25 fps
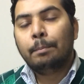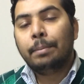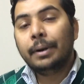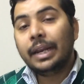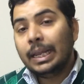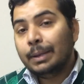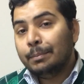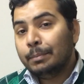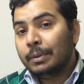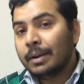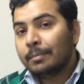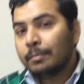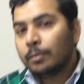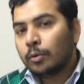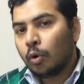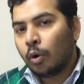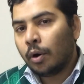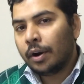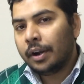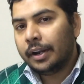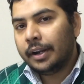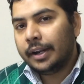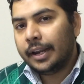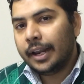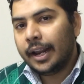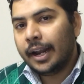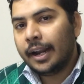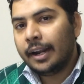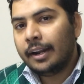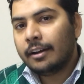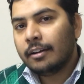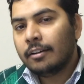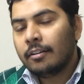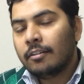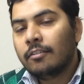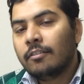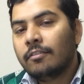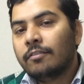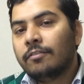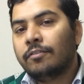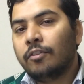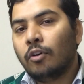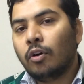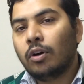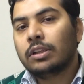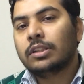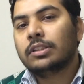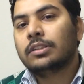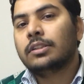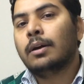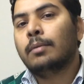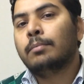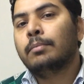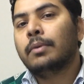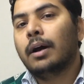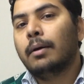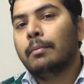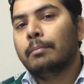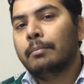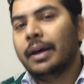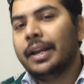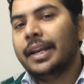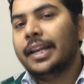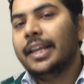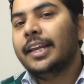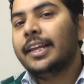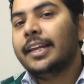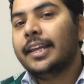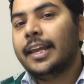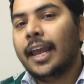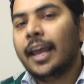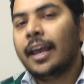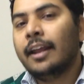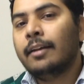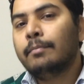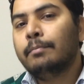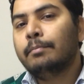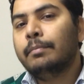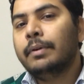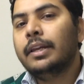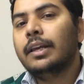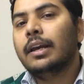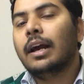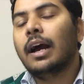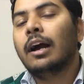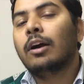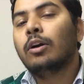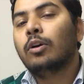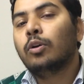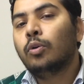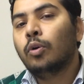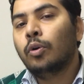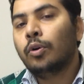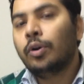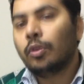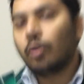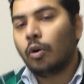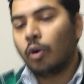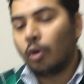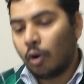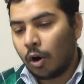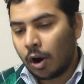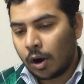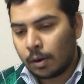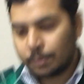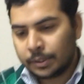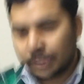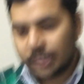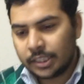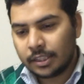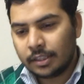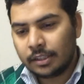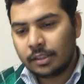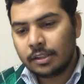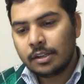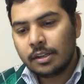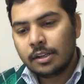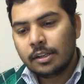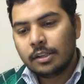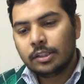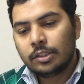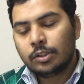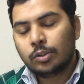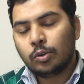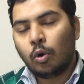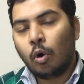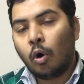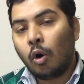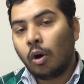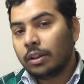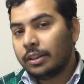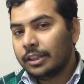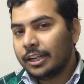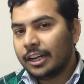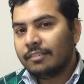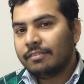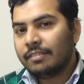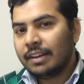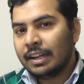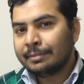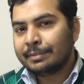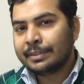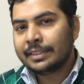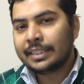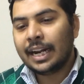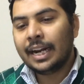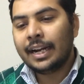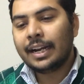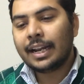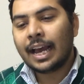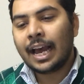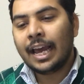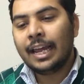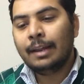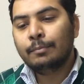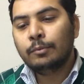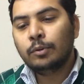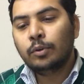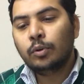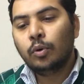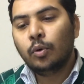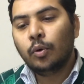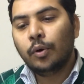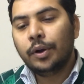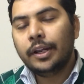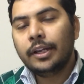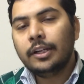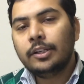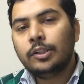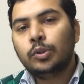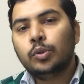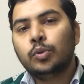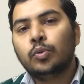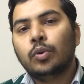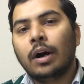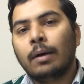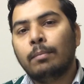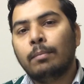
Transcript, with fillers: premium content for some money can be a good option so on that website I am going to